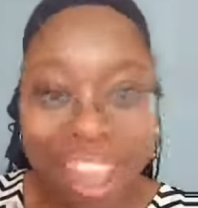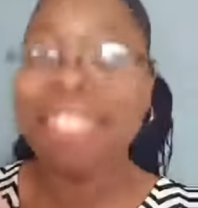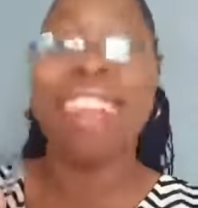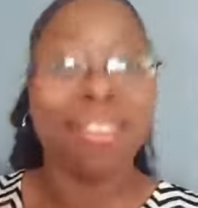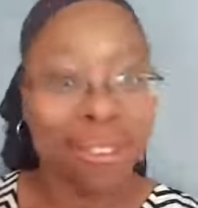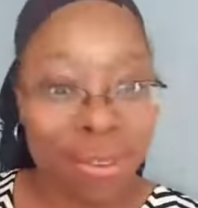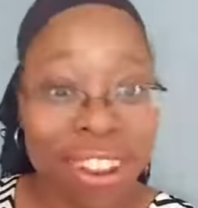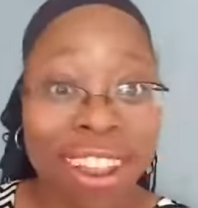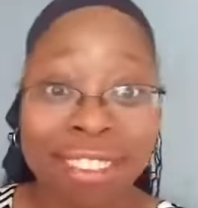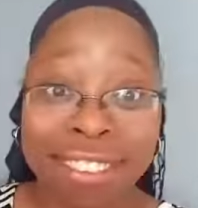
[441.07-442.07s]
Yes, Dr.
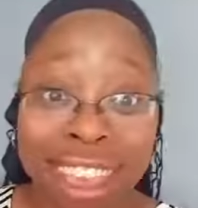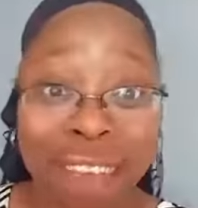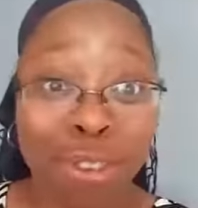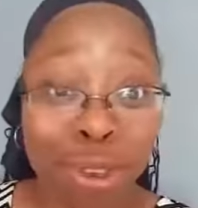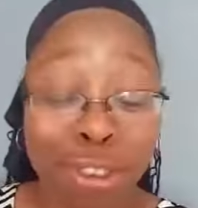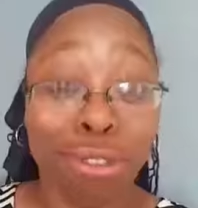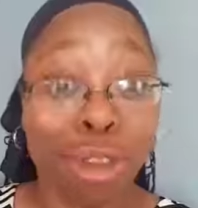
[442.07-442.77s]
Zarinah Dr. Z have stress.